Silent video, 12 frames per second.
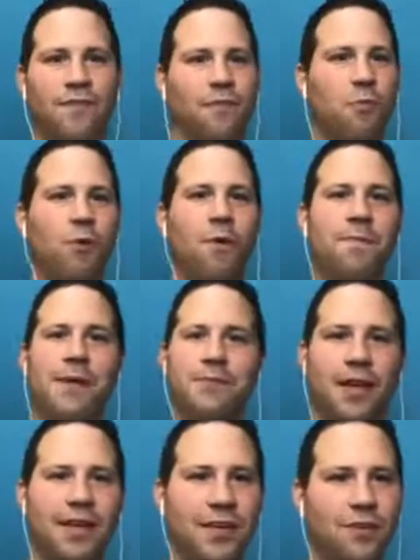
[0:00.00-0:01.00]
More people
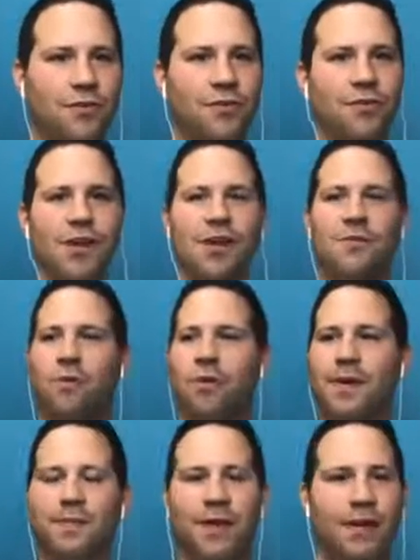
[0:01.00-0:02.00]
like you, more
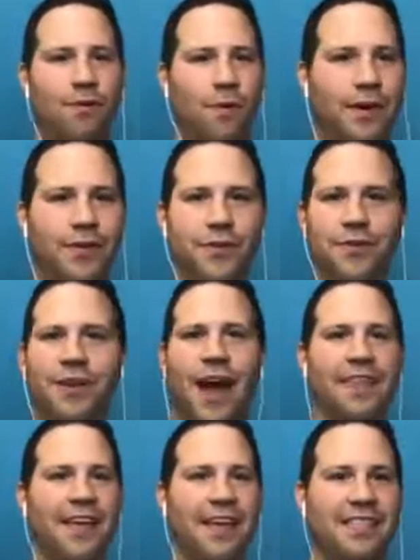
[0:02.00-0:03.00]
people like what we're doing. I
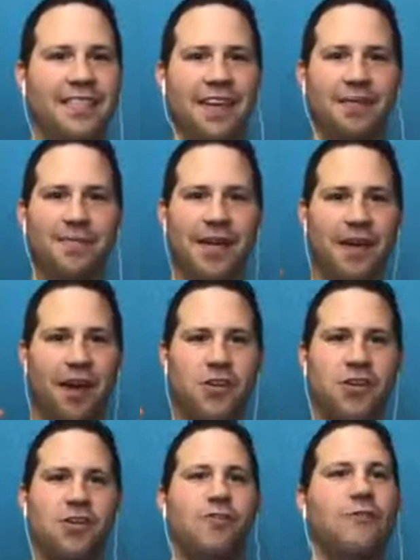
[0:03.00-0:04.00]
think it's going to be a
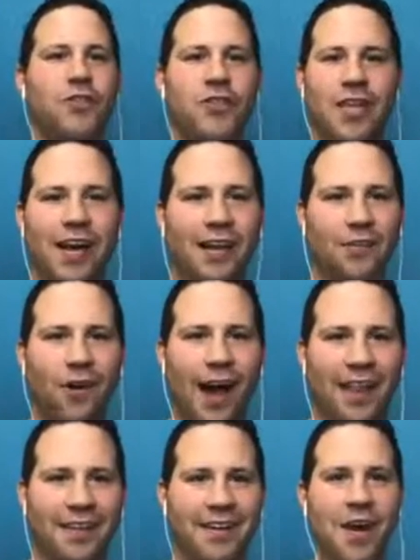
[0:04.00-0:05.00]
huge thing on Long
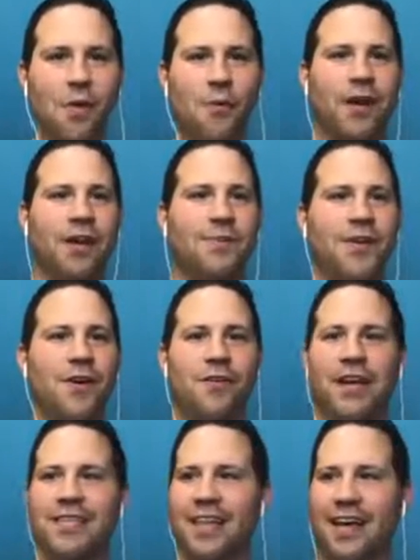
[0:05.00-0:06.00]
Island. We're going to be known
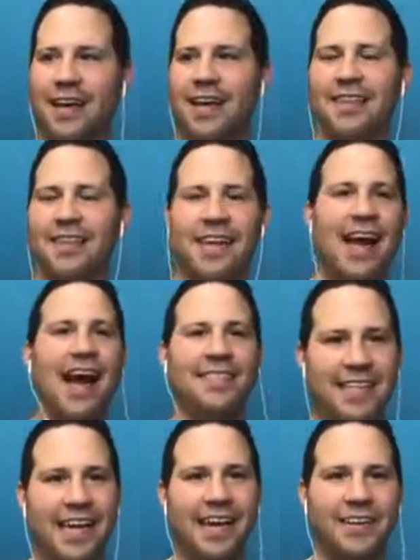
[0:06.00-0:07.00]
as like the
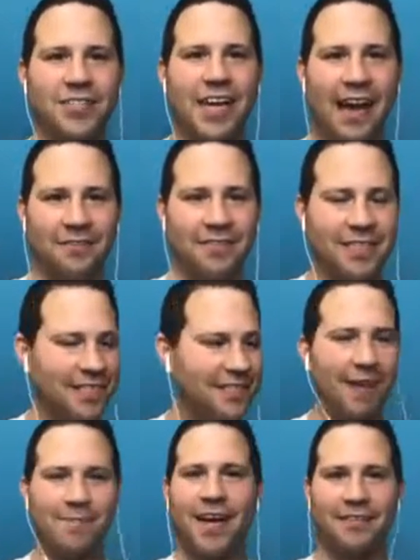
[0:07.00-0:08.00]
concierge counties.
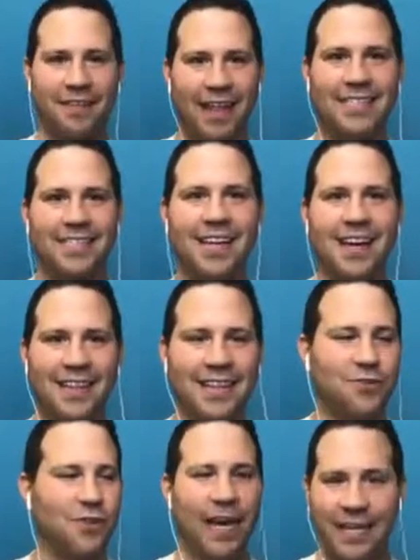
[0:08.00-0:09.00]
I'm telling you, that's
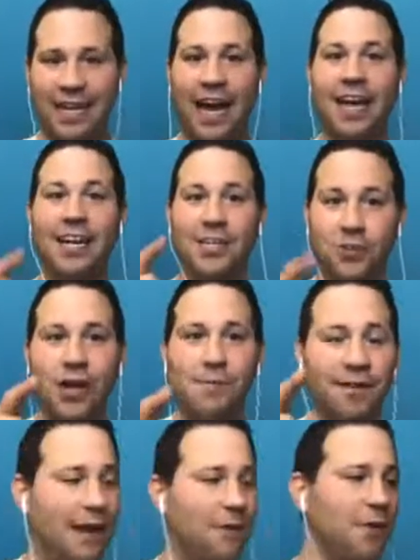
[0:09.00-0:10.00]
really, I got to
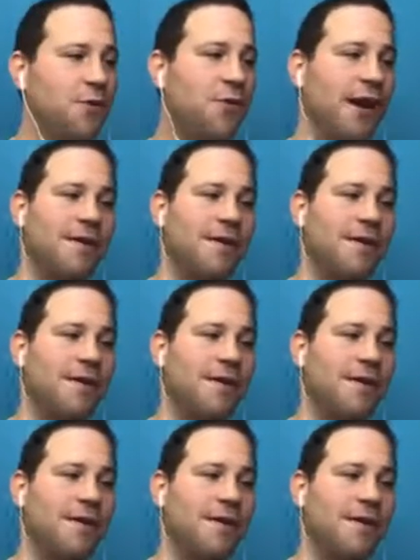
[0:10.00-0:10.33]
trademark that real quick.